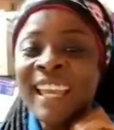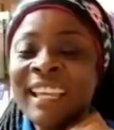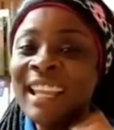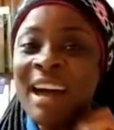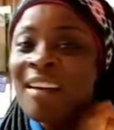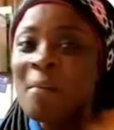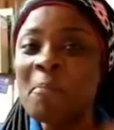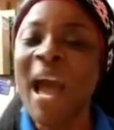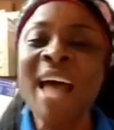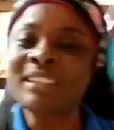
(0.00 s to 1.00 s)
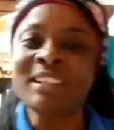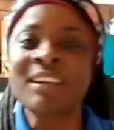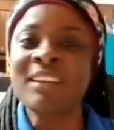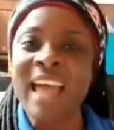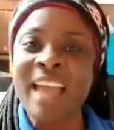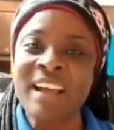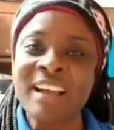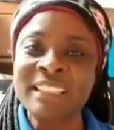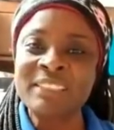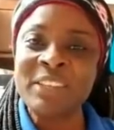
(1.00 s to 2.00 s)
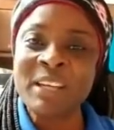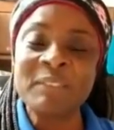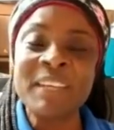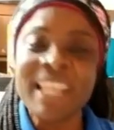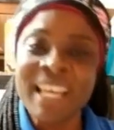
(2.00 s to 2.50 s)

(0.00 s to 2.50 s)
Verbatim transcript: You know, and pastor don't like ugly women.